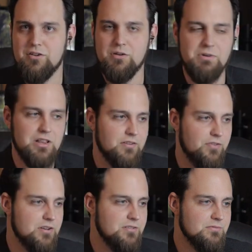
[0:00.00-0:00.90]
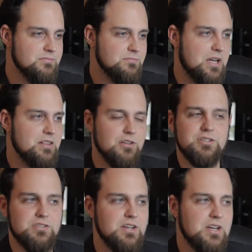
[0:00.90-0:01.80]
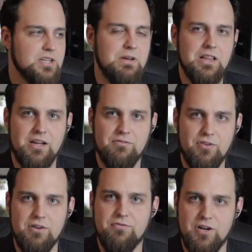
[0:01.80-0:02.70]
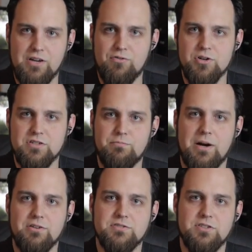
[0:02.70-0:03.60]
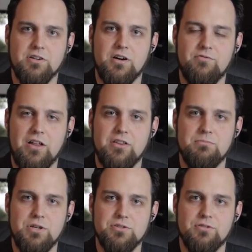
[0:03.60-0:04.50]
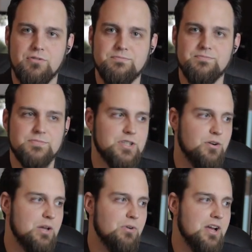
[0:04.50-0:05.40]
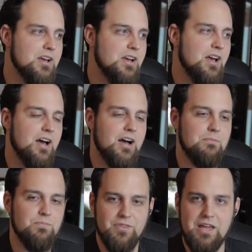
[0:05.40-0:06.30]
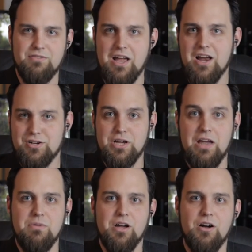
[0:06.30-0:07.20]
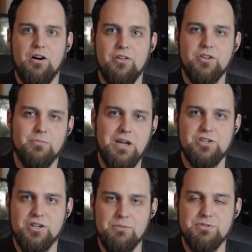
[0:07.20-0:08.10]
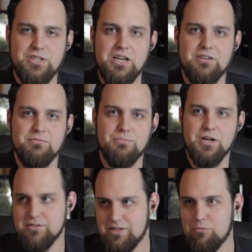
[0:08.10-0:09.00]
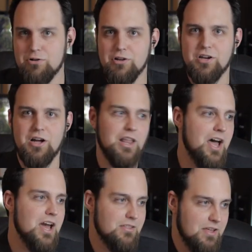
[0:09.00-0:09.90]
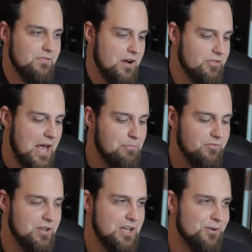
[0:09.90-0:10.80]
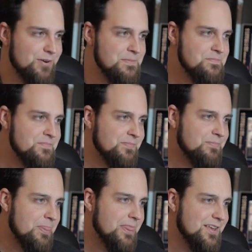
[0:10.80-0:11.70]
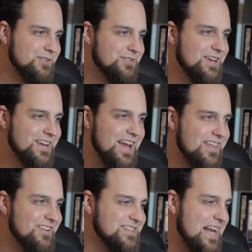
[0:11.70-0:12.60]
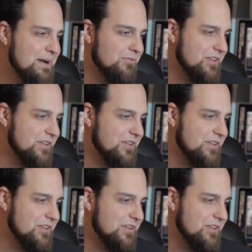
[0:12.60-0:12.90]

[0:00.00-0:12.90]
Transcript: it could be a lot of fun, but it looks to me like a very funny version of Pirates of Silicon Valley, the musical. So anyway, um, they, they actually gave me a call and told me I should come see it because they were looking online and they found the Apple video. So I was like, hey, there's that Apple